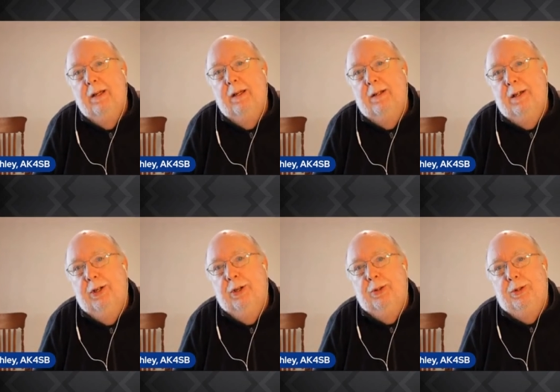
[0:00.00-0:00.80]
to
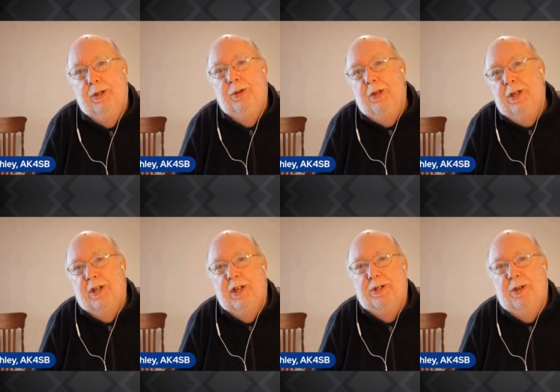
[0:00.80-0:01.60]
do, to do these
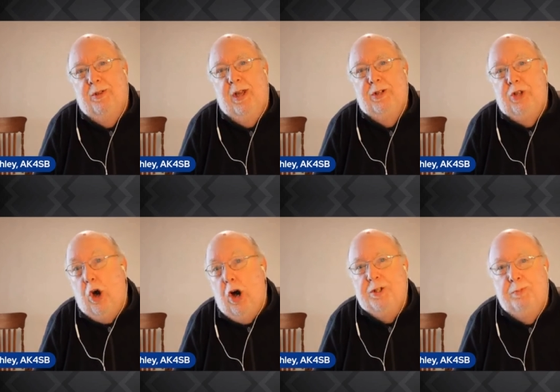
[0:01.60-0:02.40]
additional things
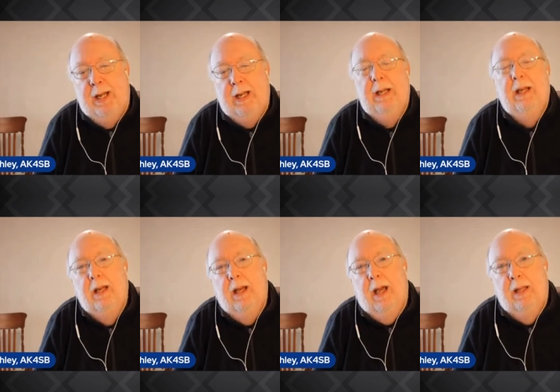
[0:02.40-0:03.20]
costs money,
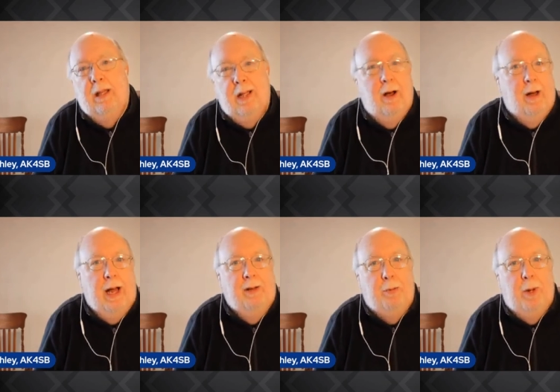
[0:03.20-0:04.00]
and that they ought to
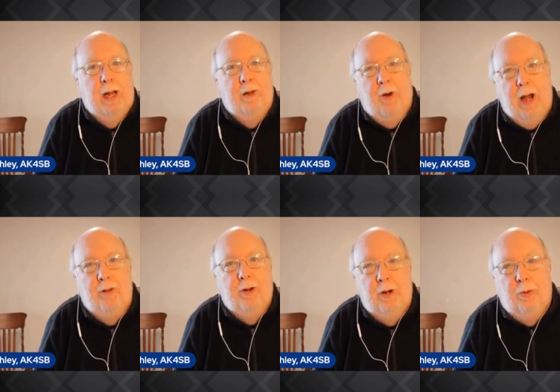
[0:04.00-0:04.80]
have a plan for how
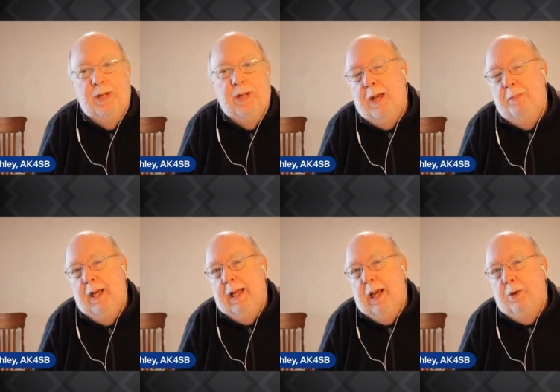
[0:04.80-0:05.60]
they're going to raise that
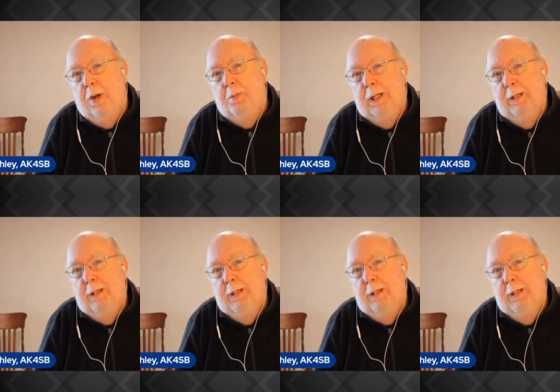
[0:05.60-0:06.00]
money equitably.